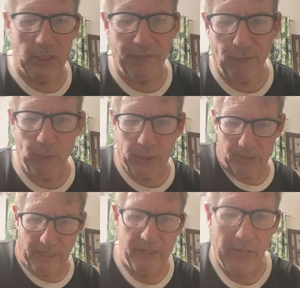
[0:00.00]
food
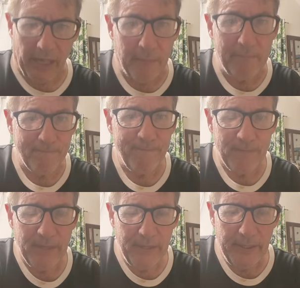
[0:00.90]
expense. Yeah.
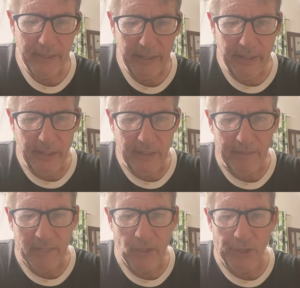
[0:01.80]

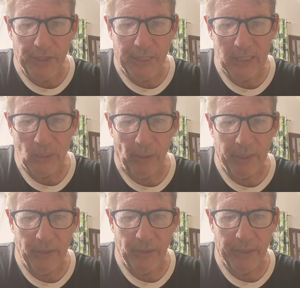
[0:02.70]
That's good. That's the way
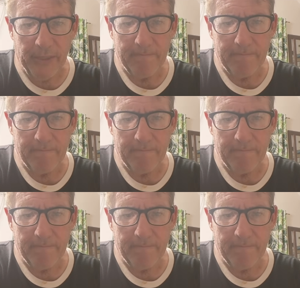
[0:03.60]
to do it.